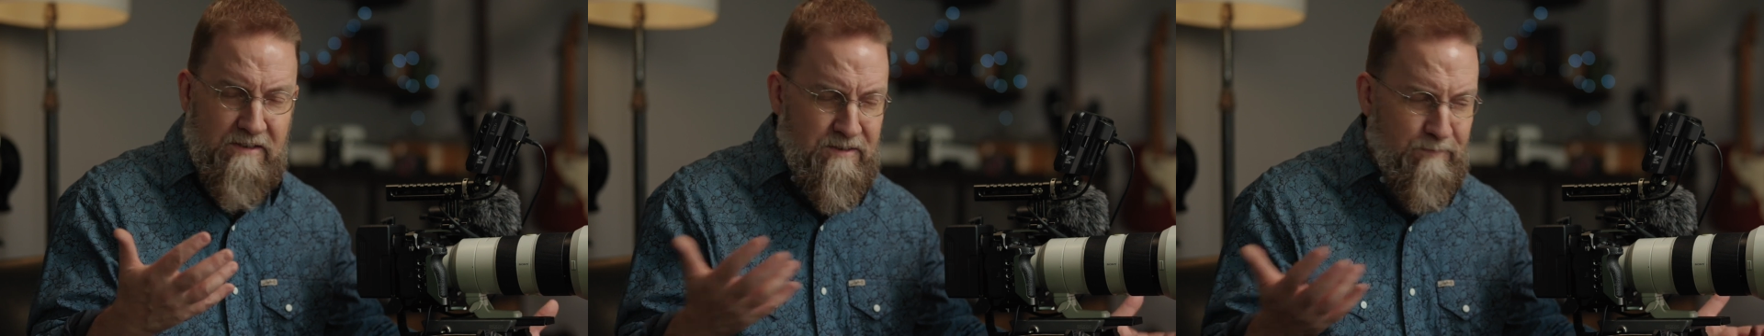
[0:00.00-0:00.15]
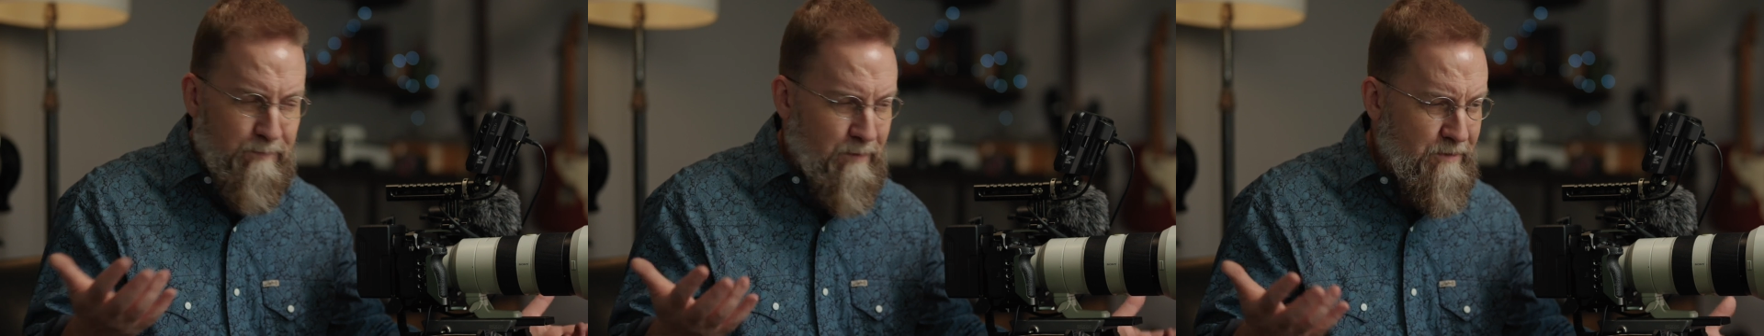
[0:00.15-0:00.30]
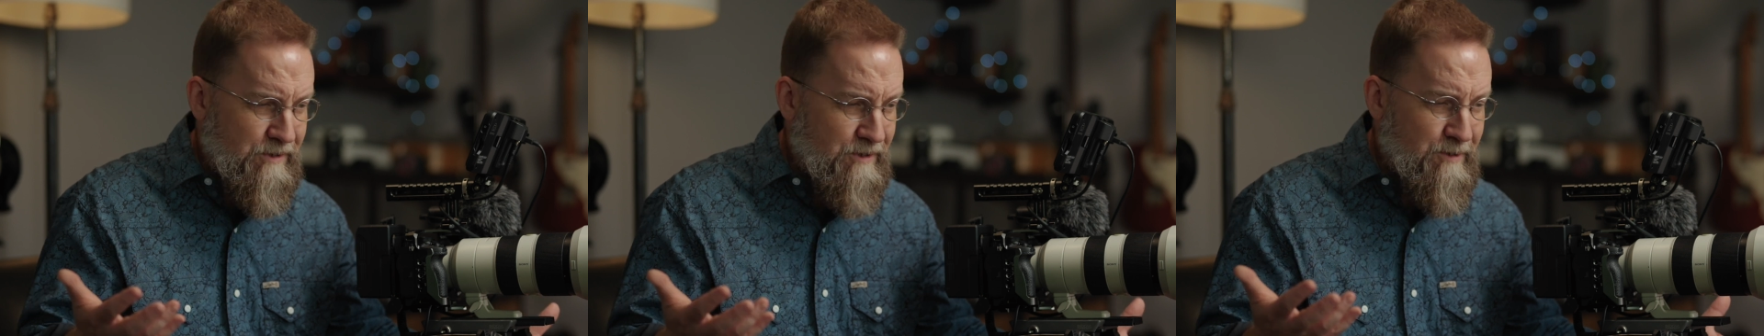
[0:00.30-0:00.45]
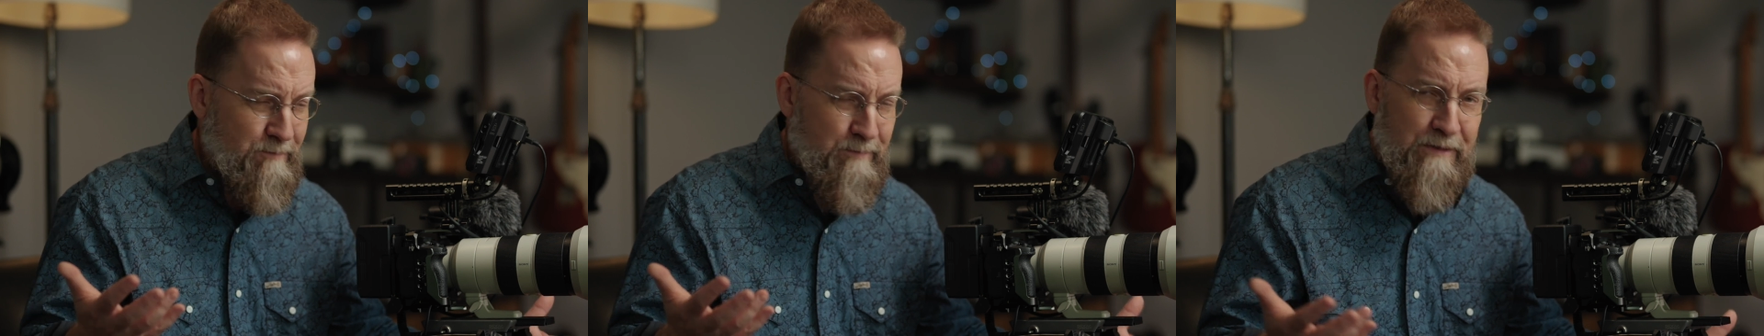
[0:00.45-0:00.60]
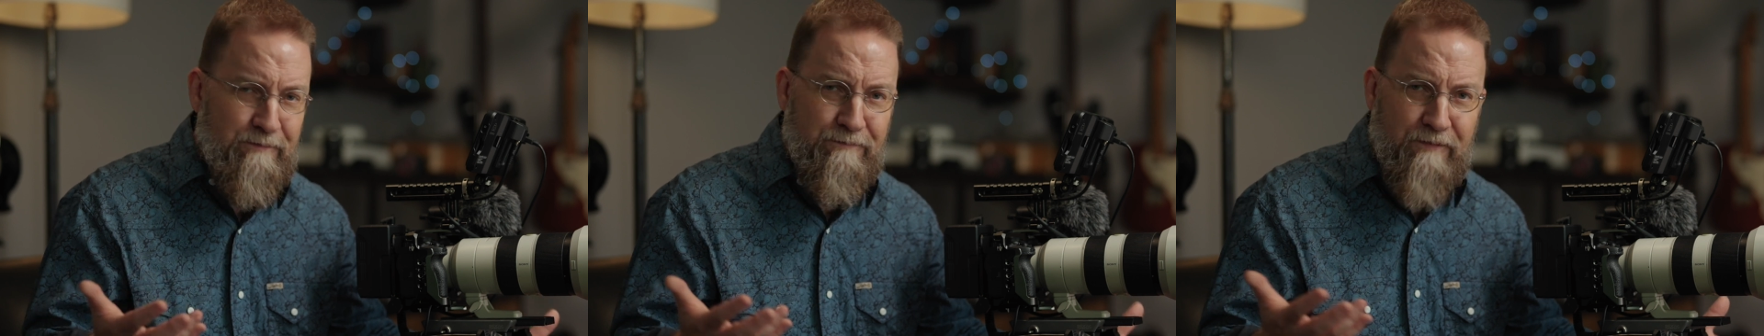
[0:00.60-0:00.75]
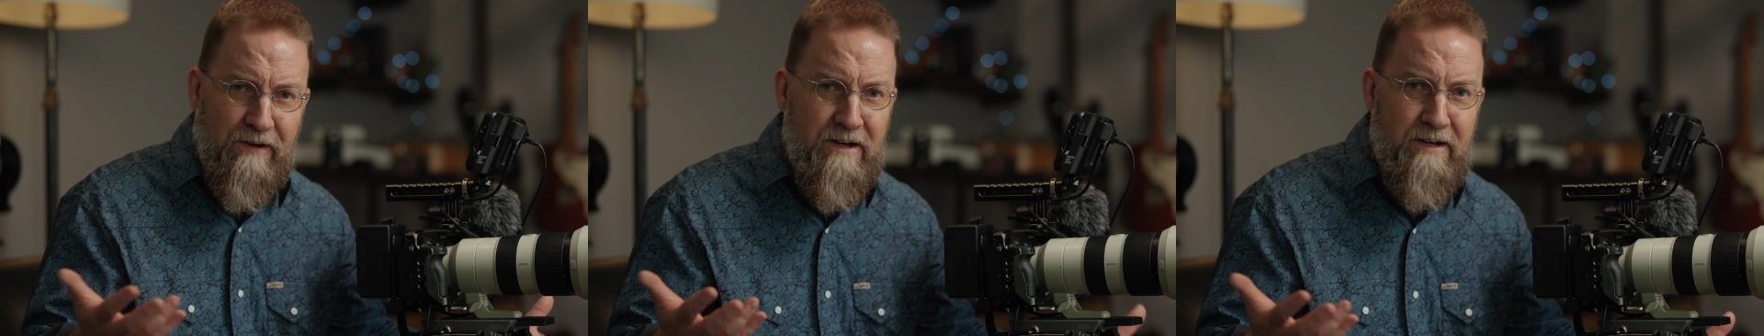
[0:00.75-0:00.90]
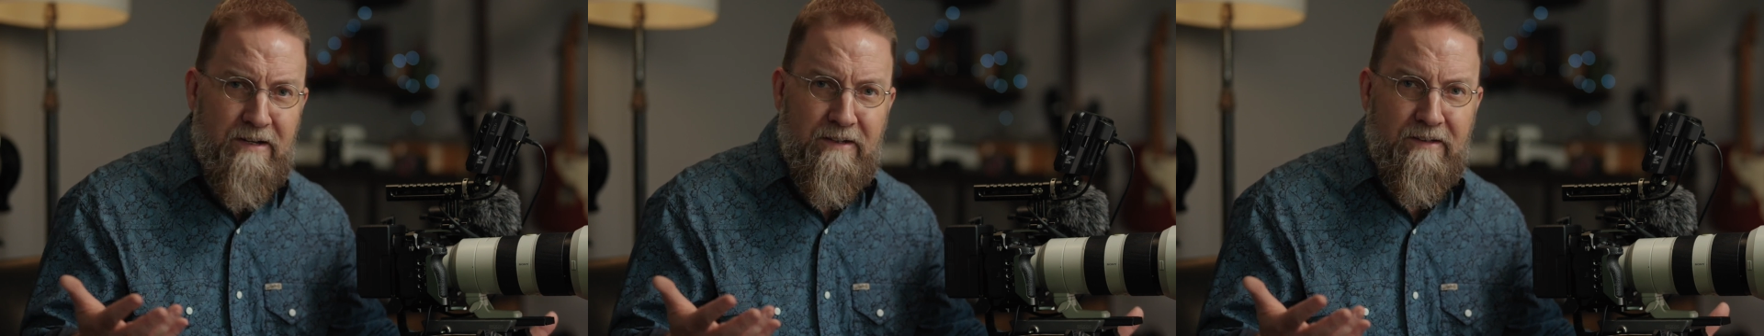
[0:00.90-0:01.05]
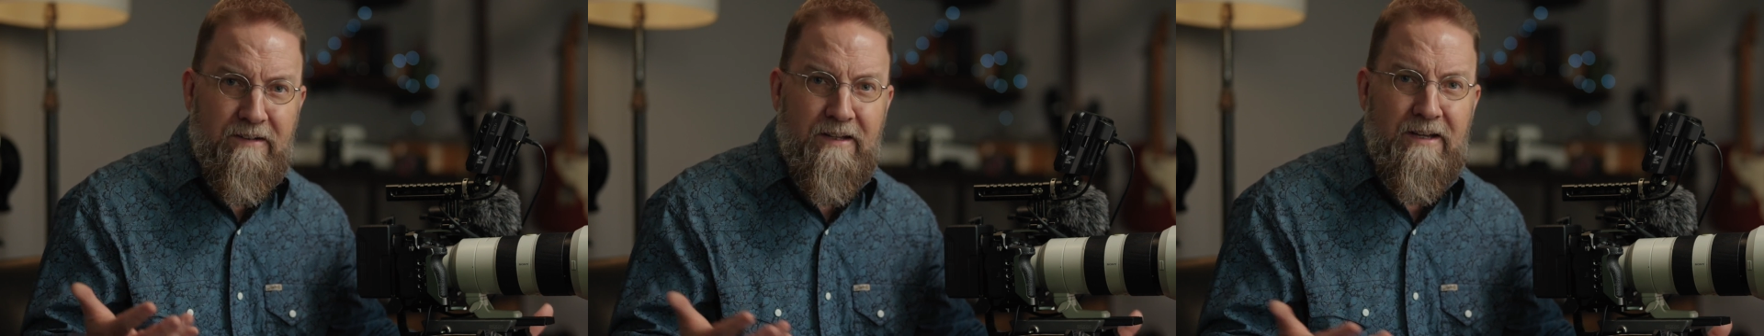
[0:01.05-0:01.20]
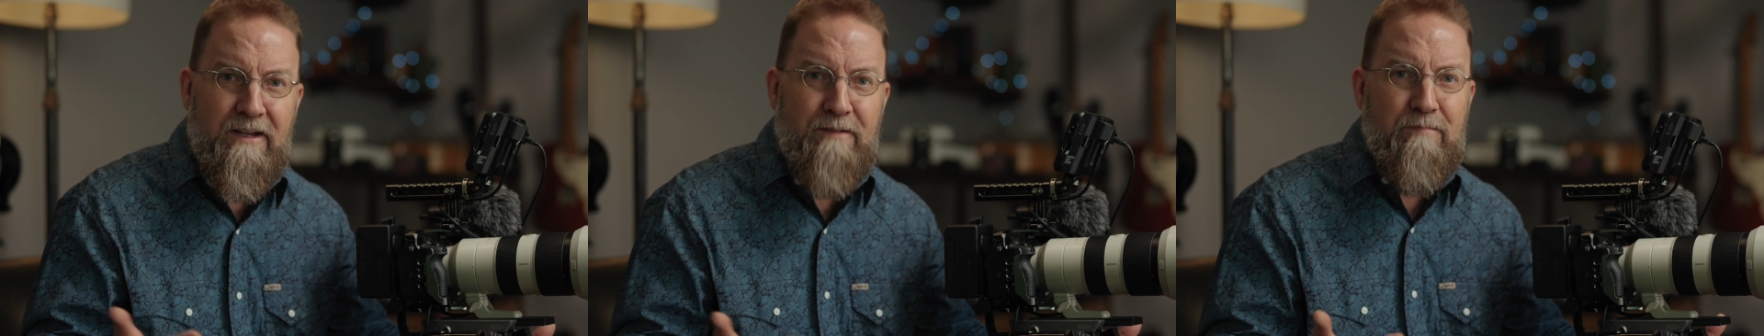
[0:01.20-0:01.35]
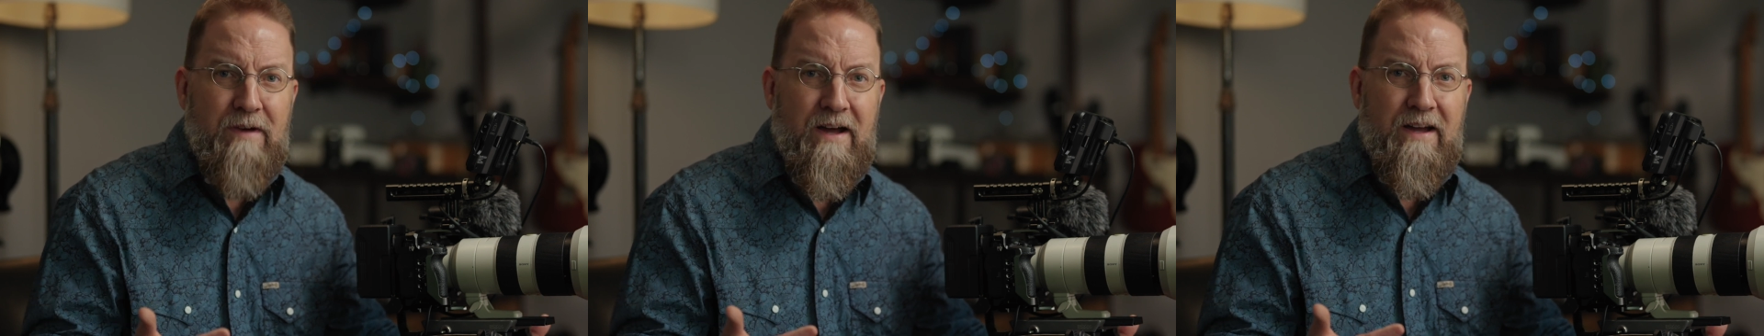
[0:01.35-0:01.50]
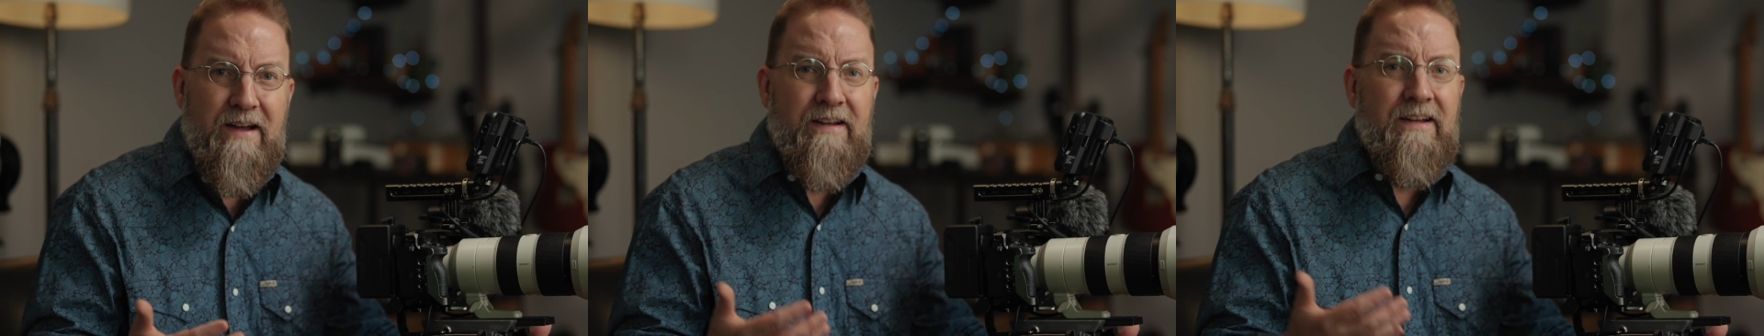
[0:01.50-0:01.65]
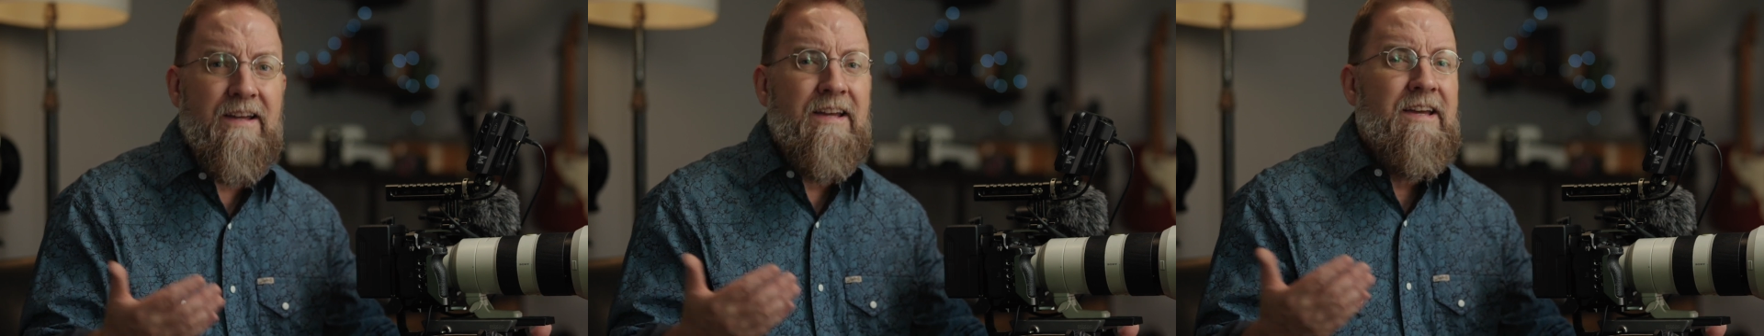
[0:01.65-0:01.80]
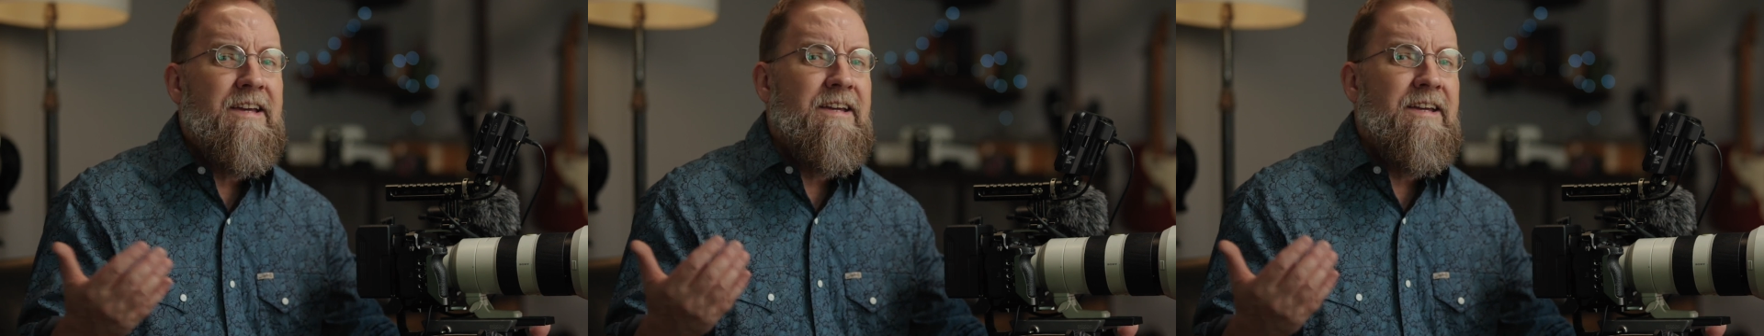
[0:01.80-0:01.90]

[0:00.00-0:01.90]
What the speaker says: supposed to be fun, and my